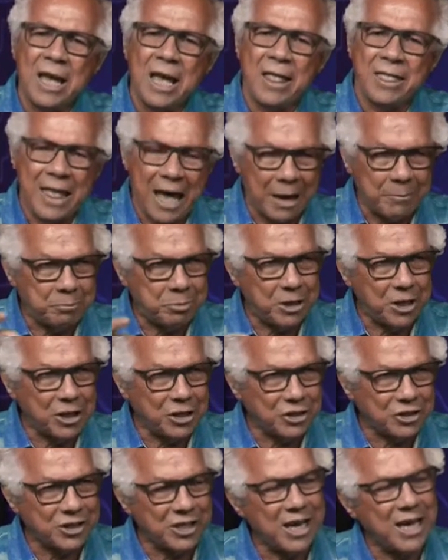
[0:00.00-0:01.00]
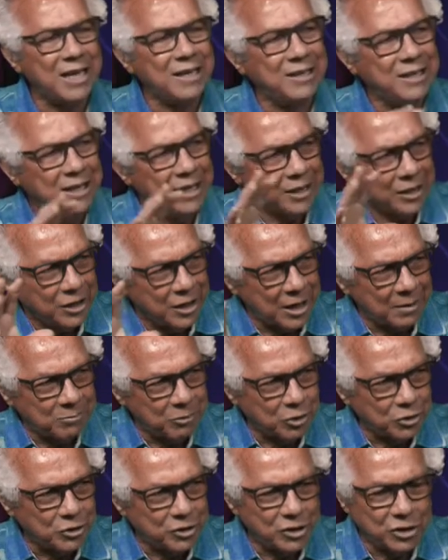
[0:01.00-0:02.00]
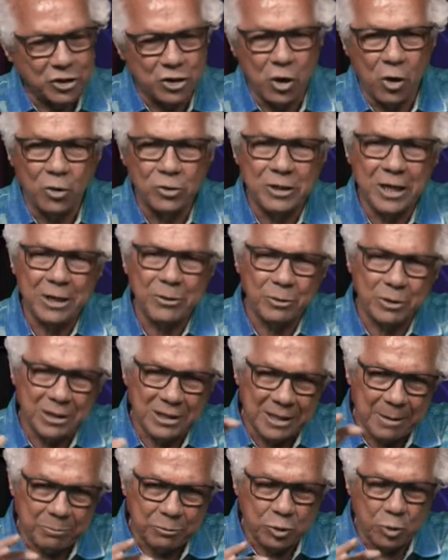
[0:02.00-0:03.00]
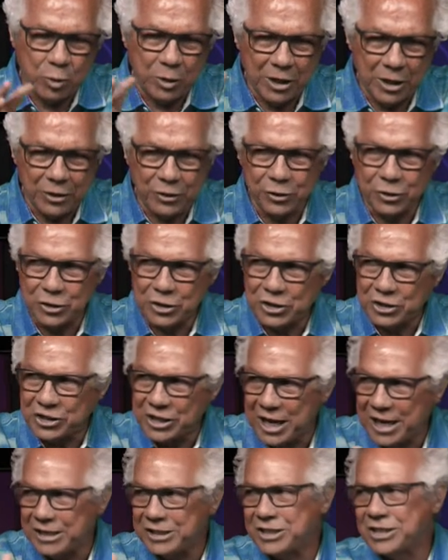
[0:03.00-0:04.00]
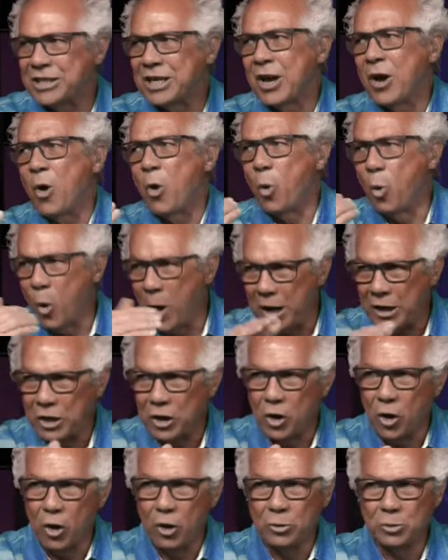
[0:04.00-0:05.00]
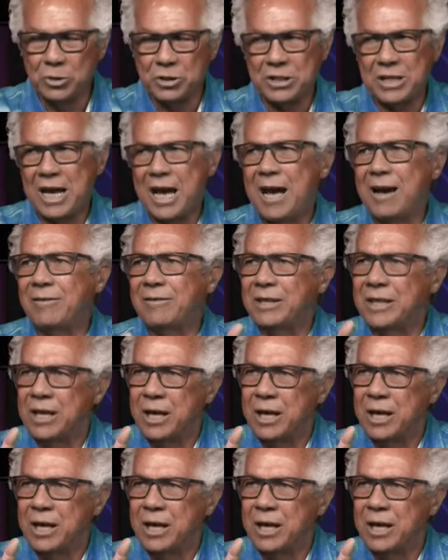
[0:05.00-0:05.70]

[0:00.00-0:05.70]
That being said, you had most of these gold equities up twenty or thirty cents when gold was down.